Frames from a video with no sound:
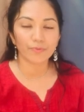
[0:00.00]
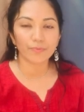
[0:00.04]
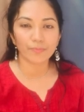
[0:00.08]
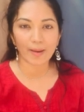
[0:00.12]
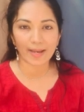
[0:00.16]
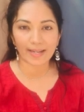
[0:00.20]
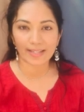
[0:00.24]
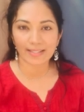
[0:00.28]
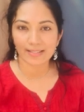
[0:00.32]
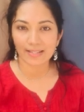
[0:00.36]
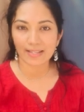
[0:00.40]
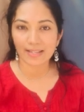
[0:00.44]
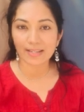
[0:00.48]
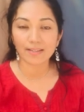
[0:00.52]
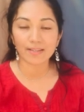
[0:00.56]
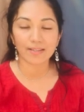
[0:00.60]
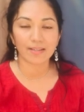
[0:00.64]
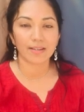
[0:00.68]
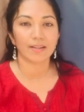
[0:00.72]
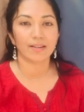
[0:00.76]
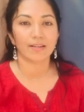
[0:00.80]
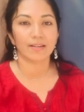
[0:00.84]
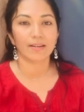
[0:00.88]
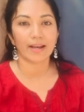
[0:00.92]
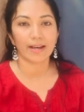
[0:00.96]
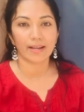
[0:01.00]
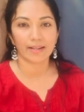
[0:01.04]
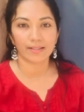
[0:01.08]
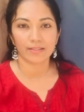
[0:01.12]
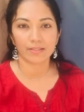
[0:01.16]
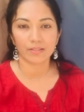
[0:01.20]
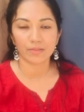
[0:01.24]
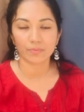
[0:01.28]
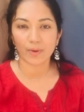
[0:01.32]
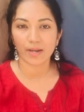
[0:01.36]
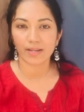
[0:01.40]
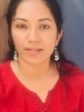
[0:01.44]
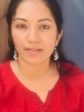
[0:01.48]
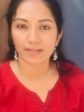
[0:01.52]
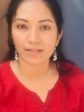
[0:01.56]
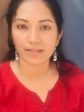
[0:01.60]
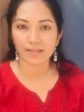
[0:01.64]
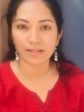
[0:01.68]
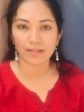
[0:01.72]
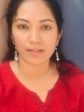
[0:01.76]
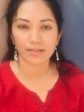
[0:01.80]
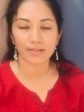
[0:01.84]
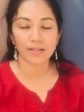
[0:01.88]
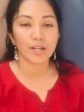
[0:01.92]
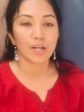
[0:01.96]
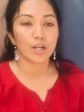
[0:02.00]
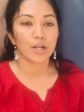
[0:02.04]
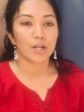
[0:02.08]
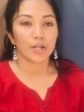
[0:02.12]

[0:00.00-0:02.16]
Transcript: bacteria and viruses